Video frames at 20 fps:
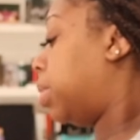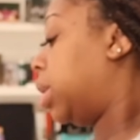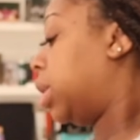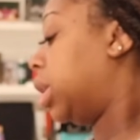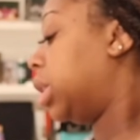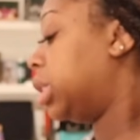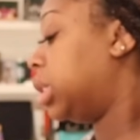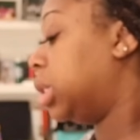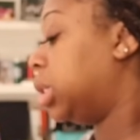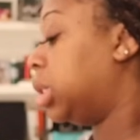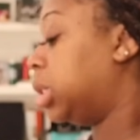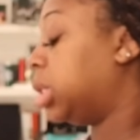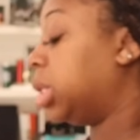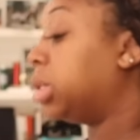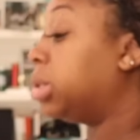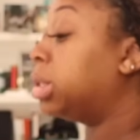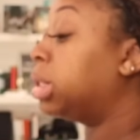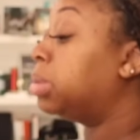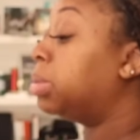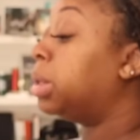this is
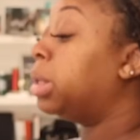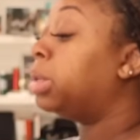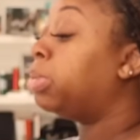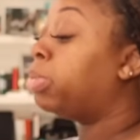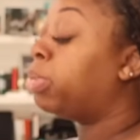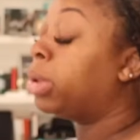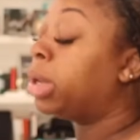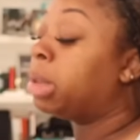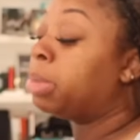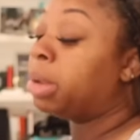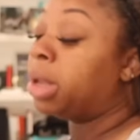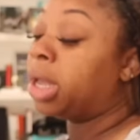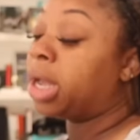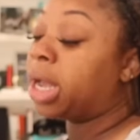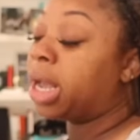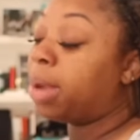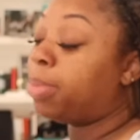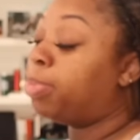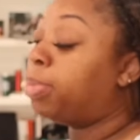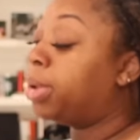supposed to be really big.
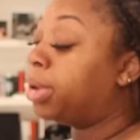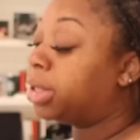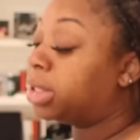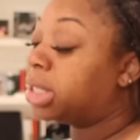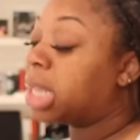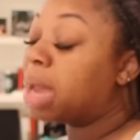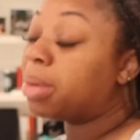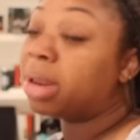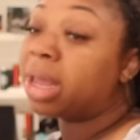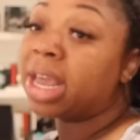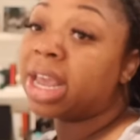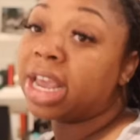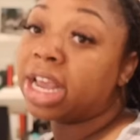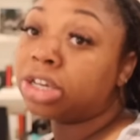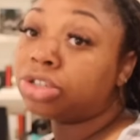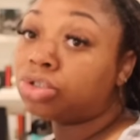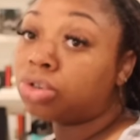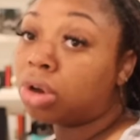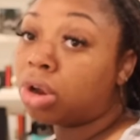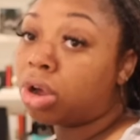I went typing in
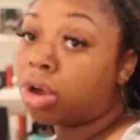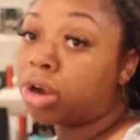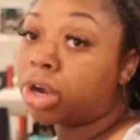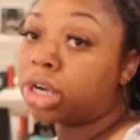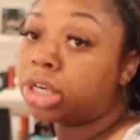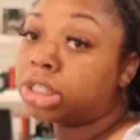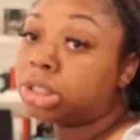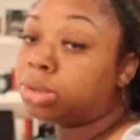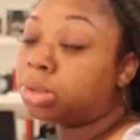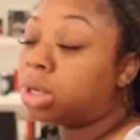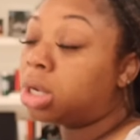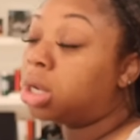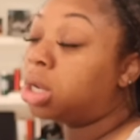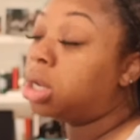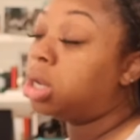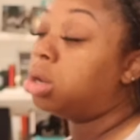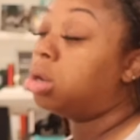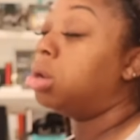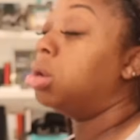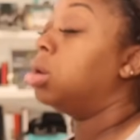extra large
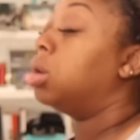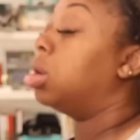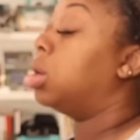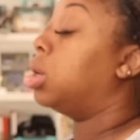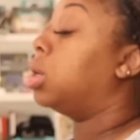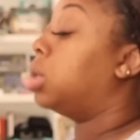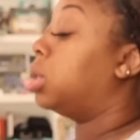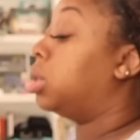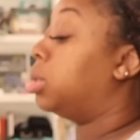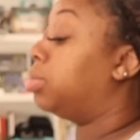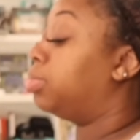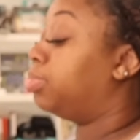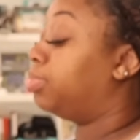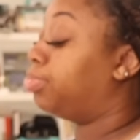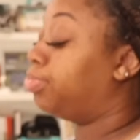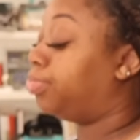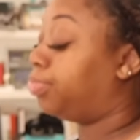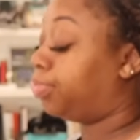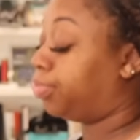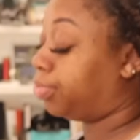um,
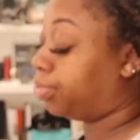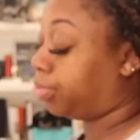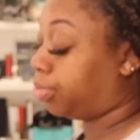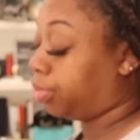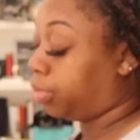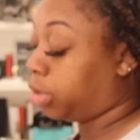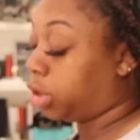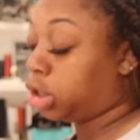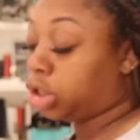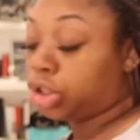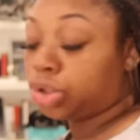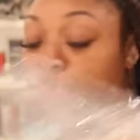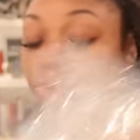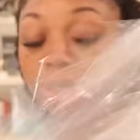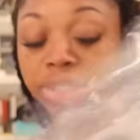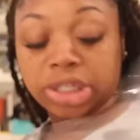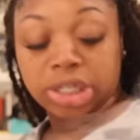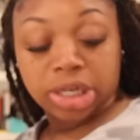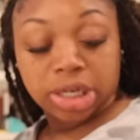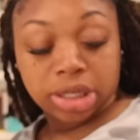
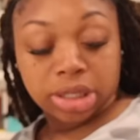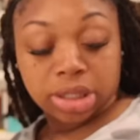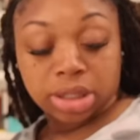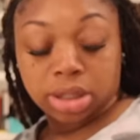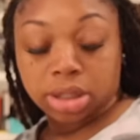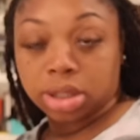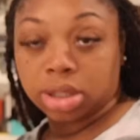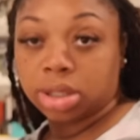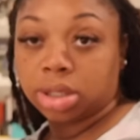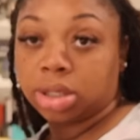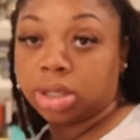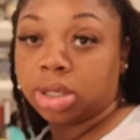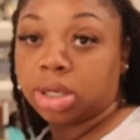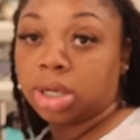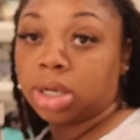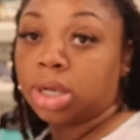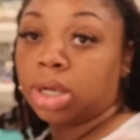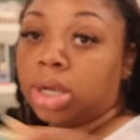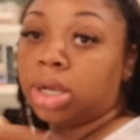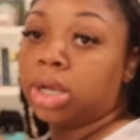torches.
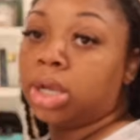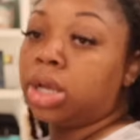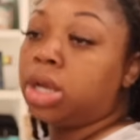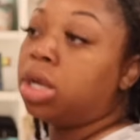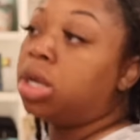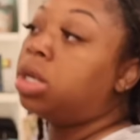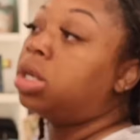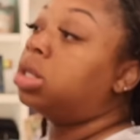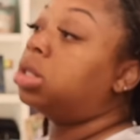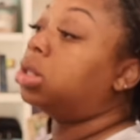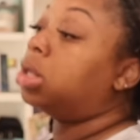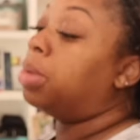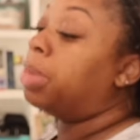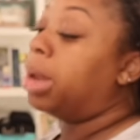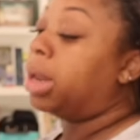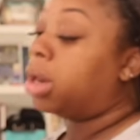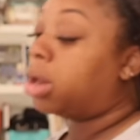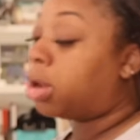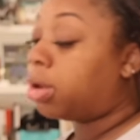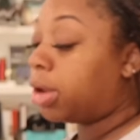I'm
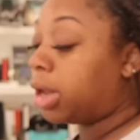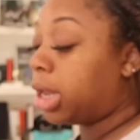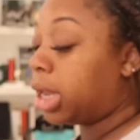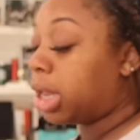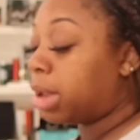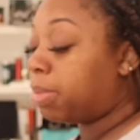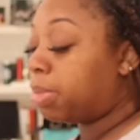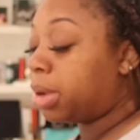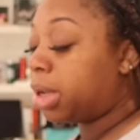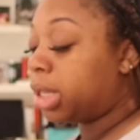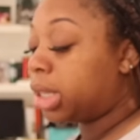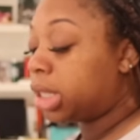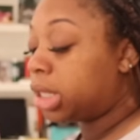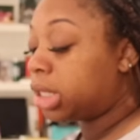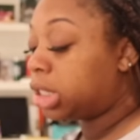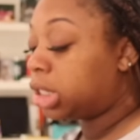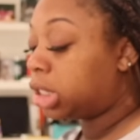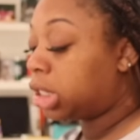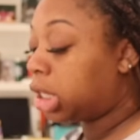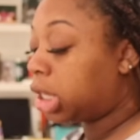about to go ahead and put
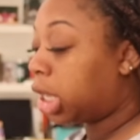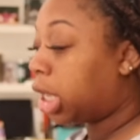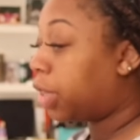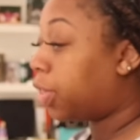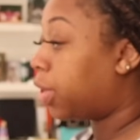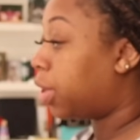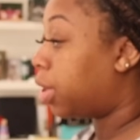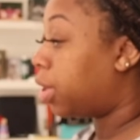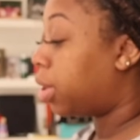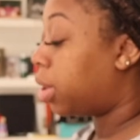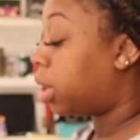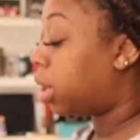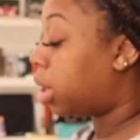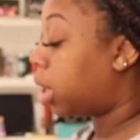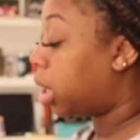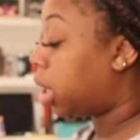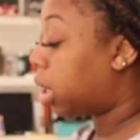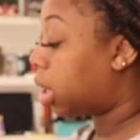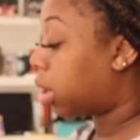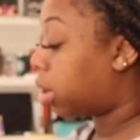this together
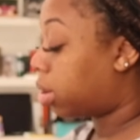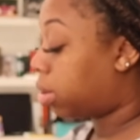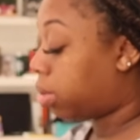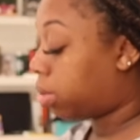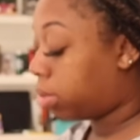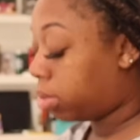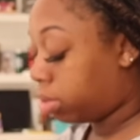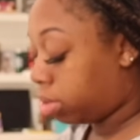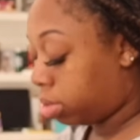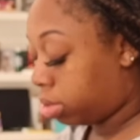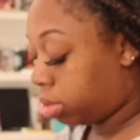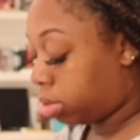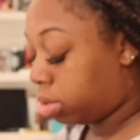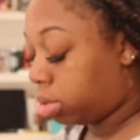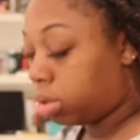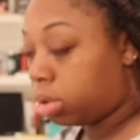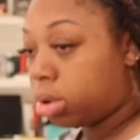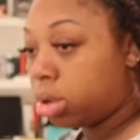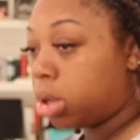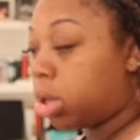now.
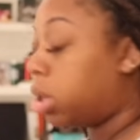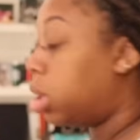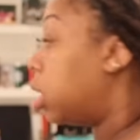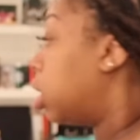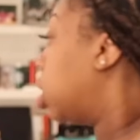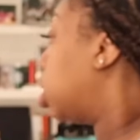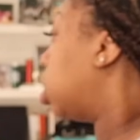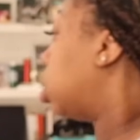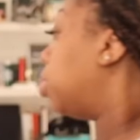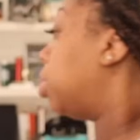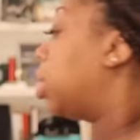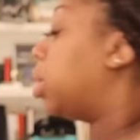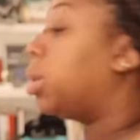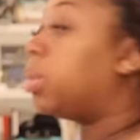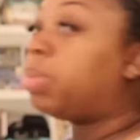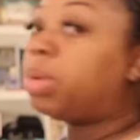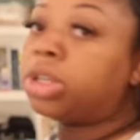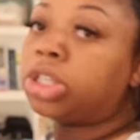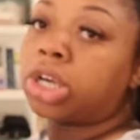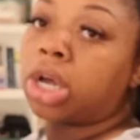
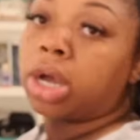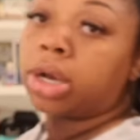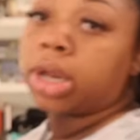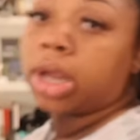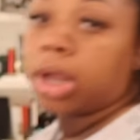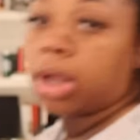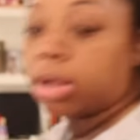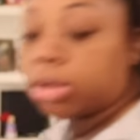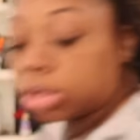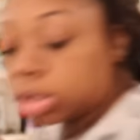Put y'all down